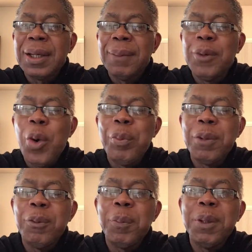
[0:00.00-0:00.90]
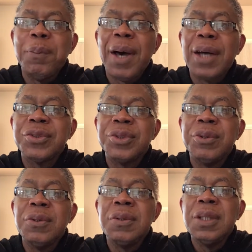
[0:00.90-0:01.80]
I'm hoping we'll be back
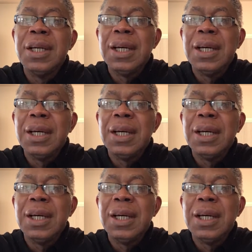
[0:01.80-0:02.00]
soon